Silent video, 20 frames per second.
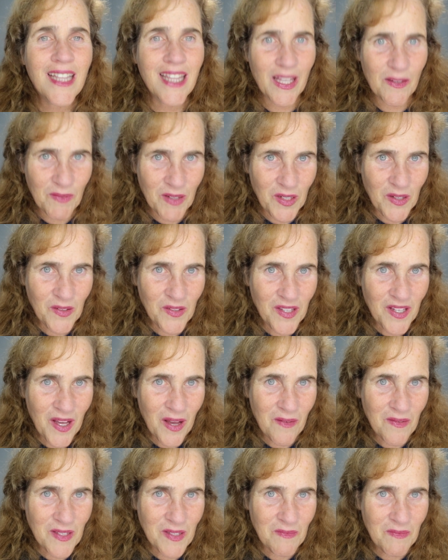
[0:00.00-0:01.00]
Let me know in the
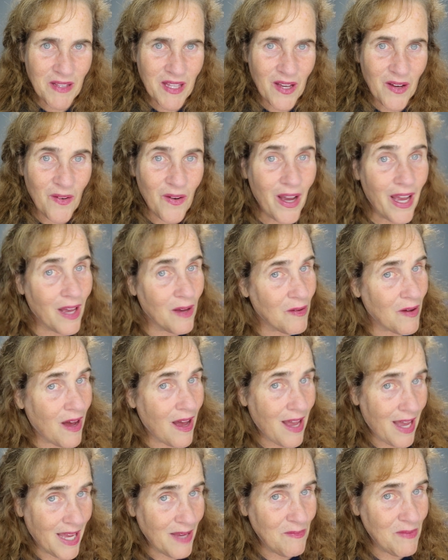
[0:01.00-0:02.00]
comments below
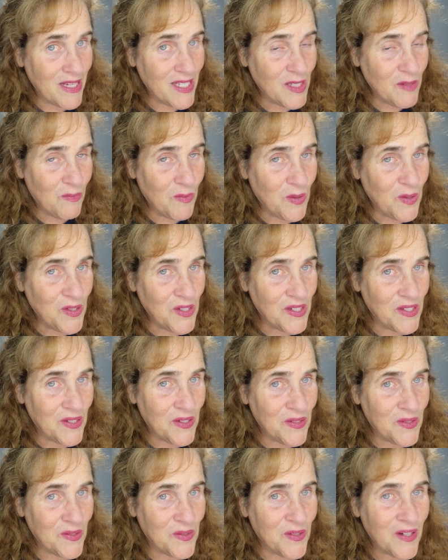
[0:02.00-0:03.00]
how I may support
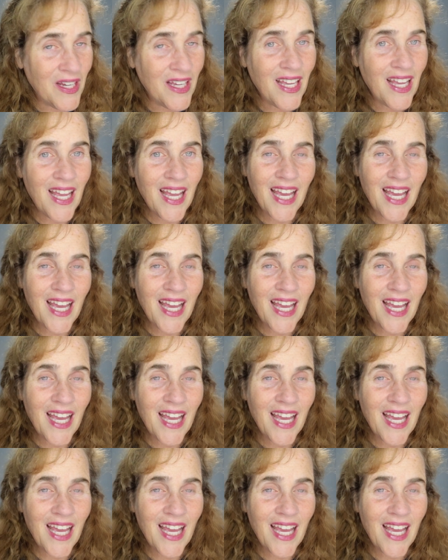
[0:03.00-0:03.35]
you.